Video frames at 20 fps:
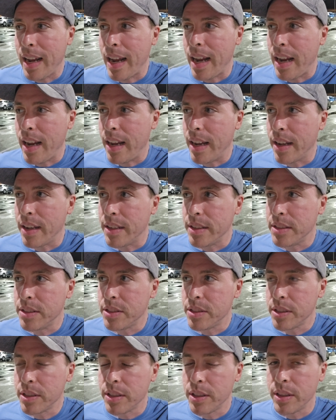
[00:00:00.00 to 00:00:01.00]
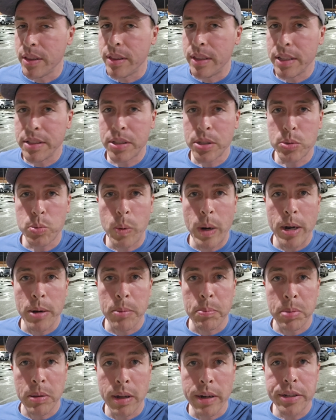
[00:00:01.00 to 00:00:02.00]
And this is
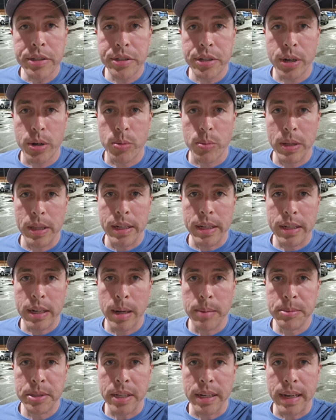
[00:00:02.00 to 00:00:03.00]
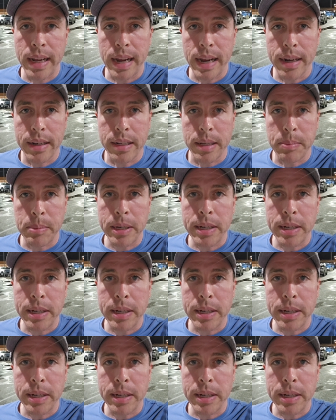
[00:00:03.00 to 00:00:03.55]
where PlugShare really comes in handy,